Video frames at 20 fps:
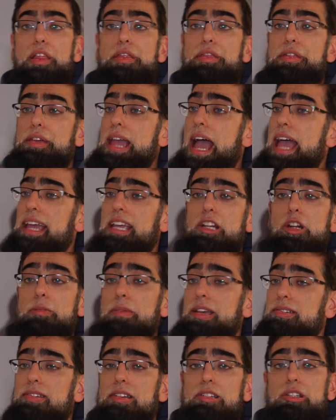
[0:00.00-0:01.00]
The
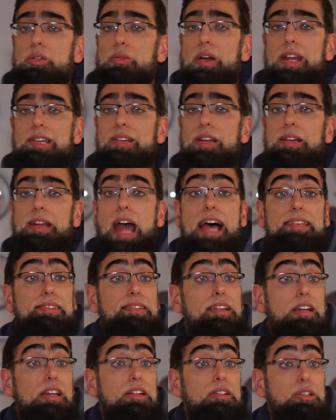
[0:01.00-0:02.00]
economic situation in
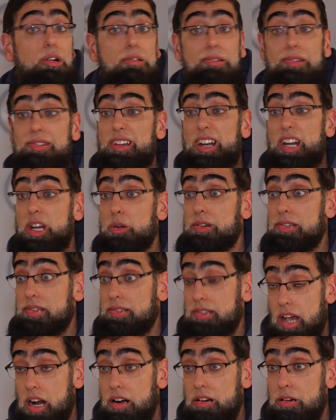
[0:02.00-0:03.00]
Assad-controlled Syria was
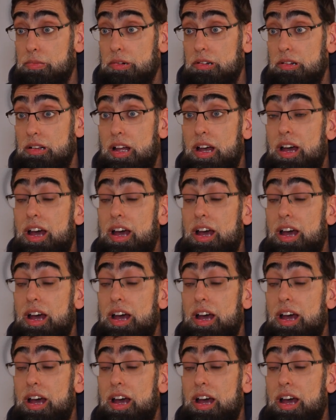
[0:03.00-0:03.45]
terrible.